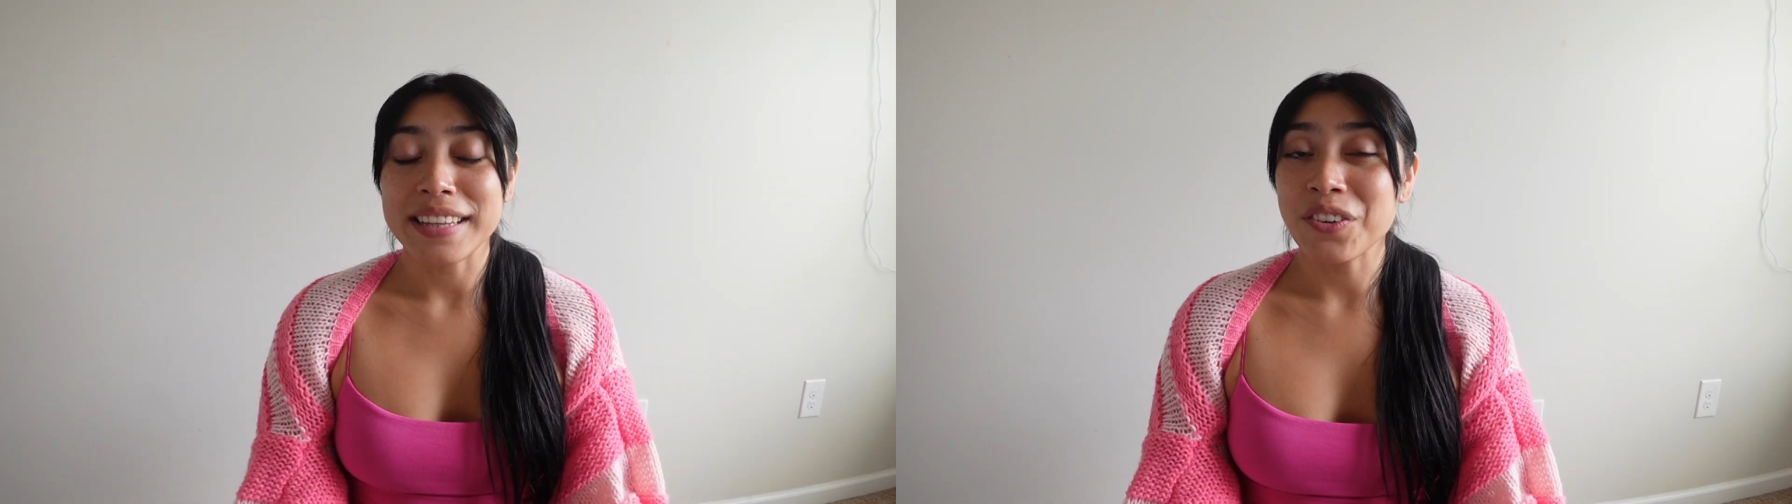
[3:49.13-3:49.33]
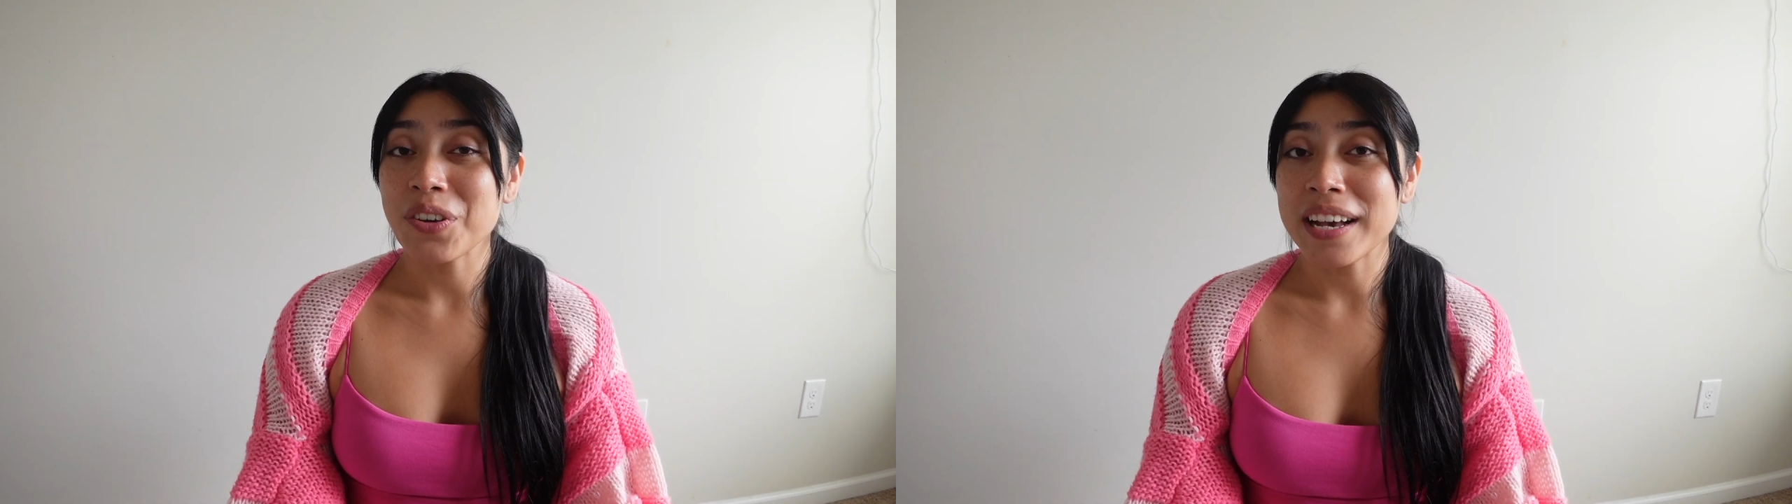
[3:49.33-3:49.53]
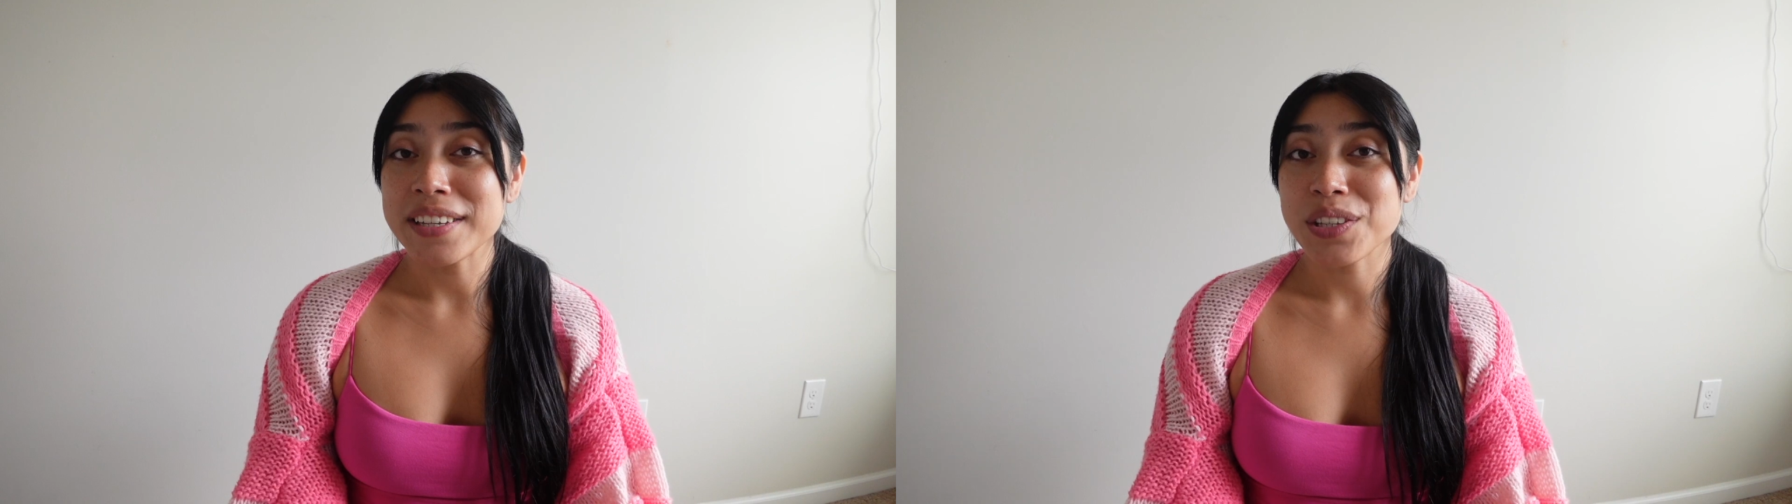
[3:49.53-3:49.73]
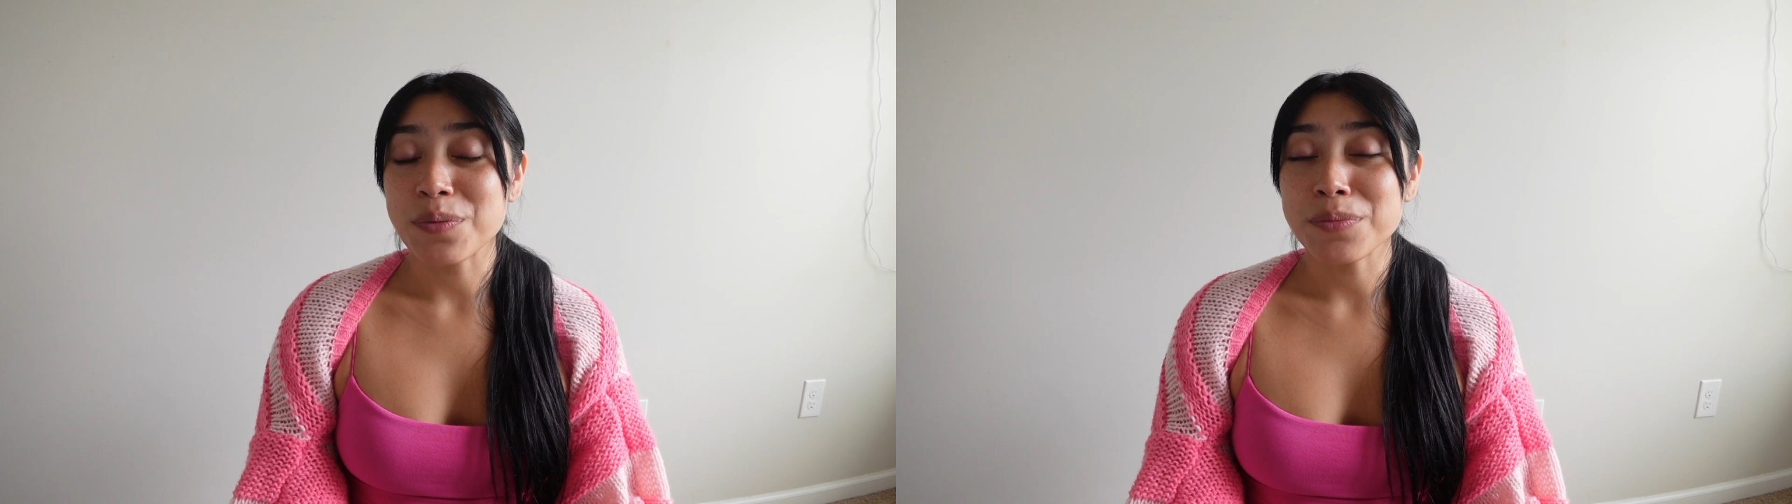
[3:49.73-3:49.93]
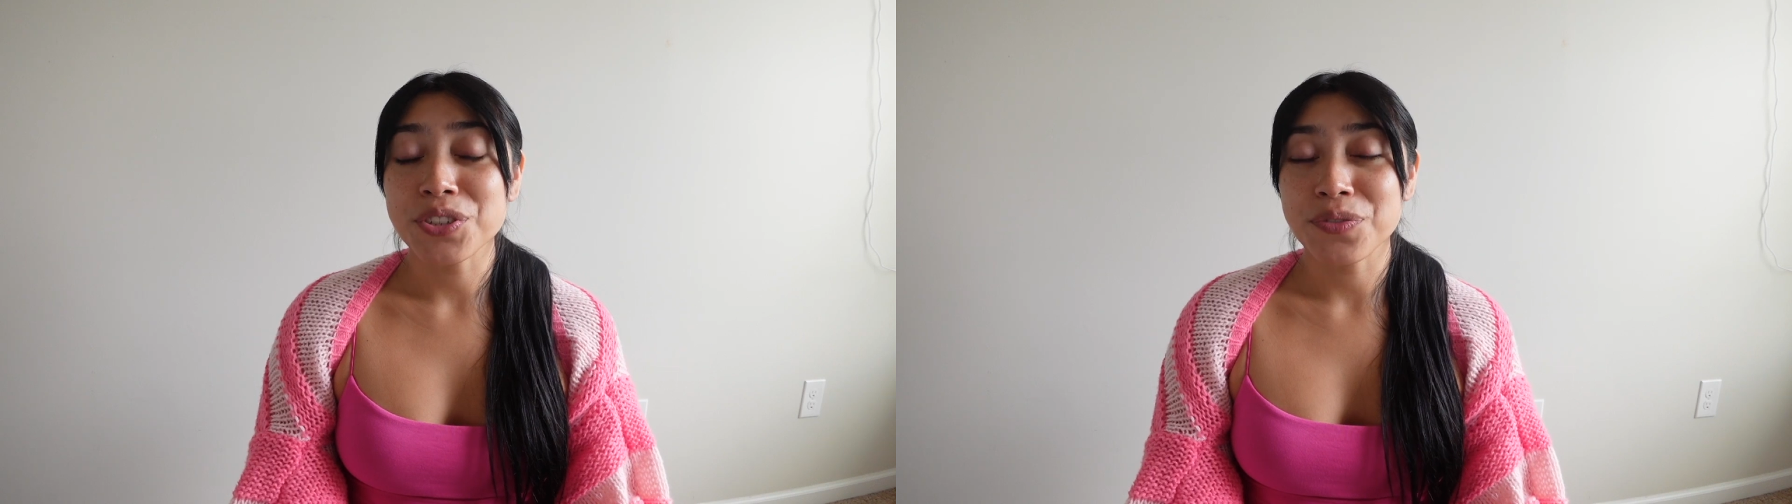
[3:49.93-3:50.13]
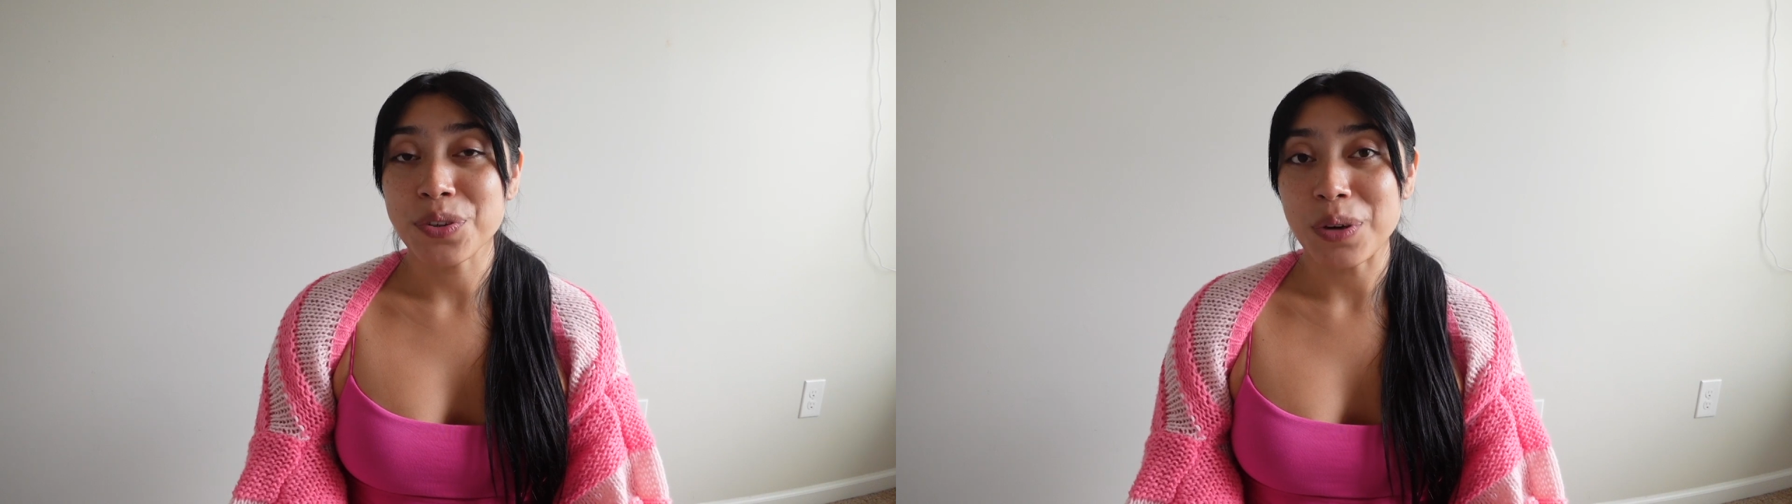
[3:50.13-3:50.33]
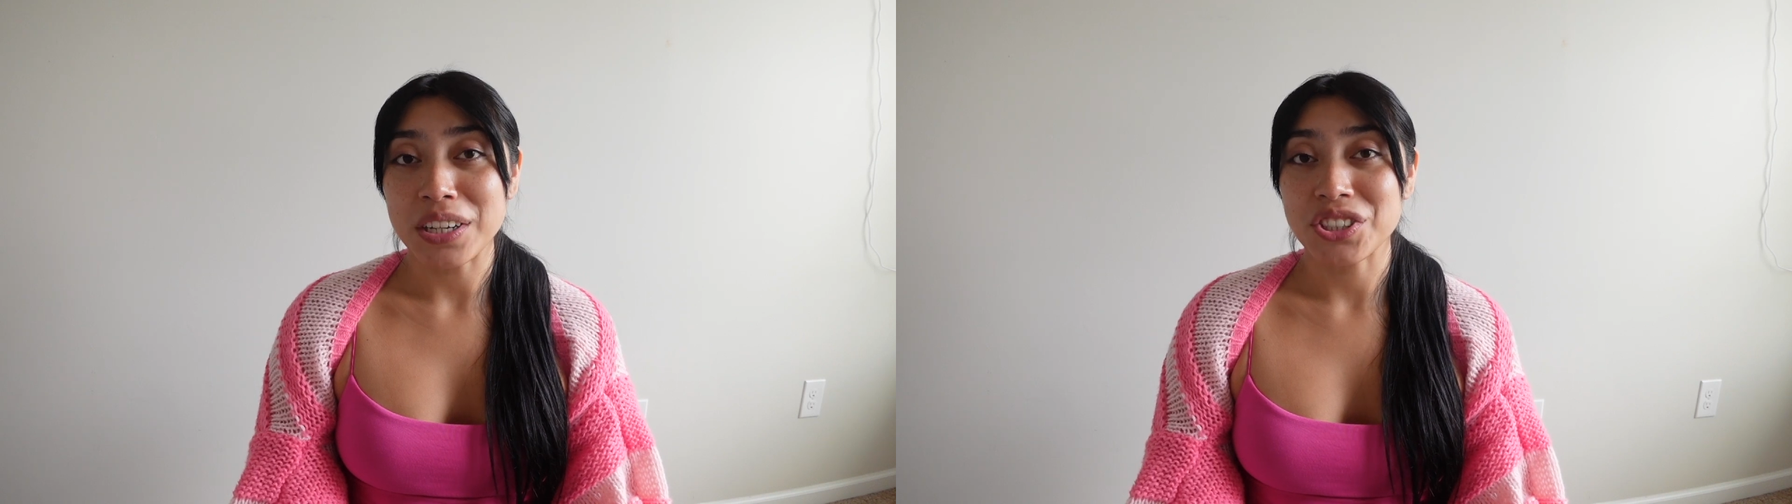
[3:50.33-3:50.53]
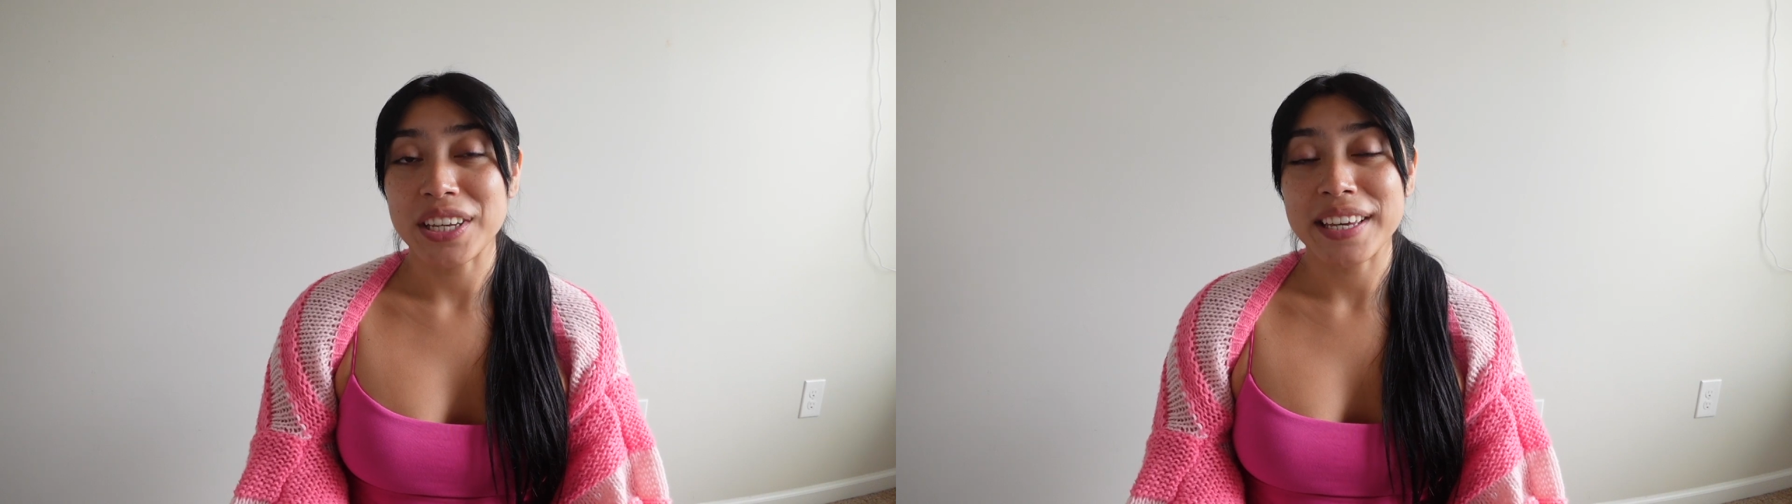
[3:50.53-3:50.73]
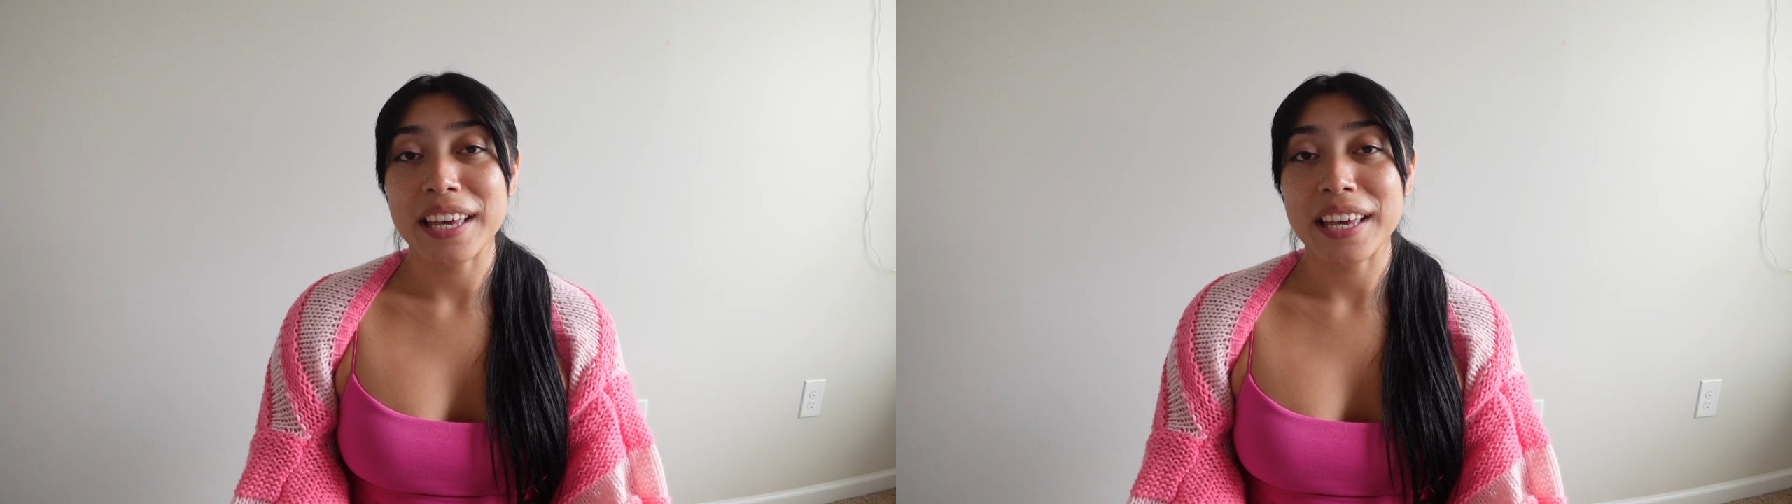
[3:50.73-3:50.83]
Thank you guys so much for watching.